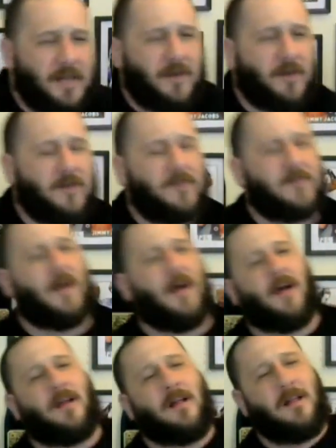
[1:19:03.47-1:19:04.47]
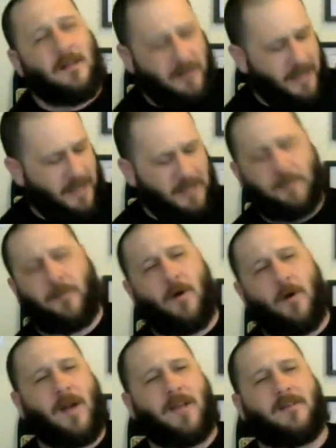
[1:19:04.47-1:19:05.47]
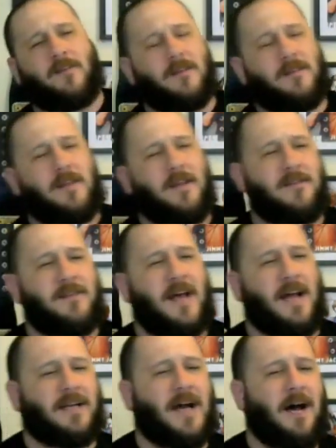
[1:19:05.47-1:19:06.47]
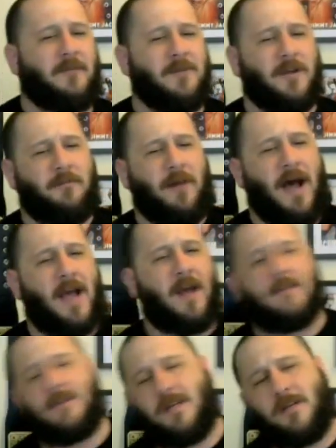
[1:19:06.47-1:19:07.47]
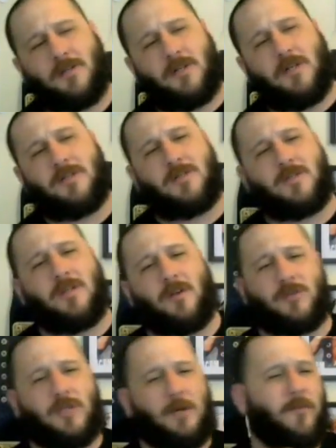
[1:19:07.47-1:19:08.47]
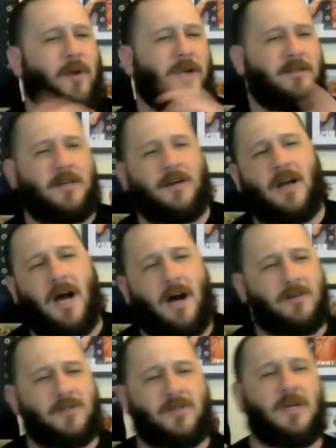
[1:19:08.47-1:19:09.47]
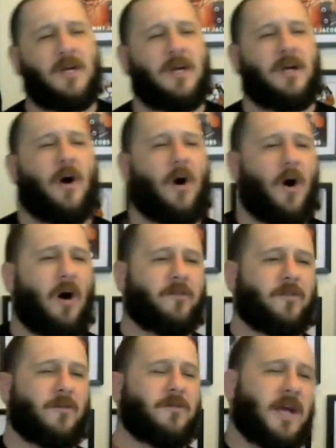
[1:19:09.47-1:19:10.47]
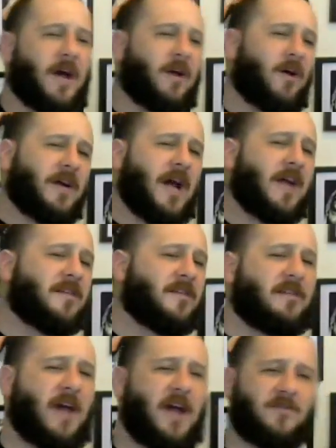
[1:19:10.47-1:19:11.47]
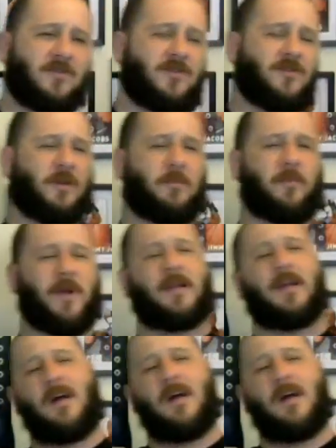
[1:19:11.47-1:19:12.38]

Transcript: there's a link to ProWrestlingTees.com. You can buy our T-shirts. They'll ship right to your house. Awesome. You got all kinds of sizes you can pick.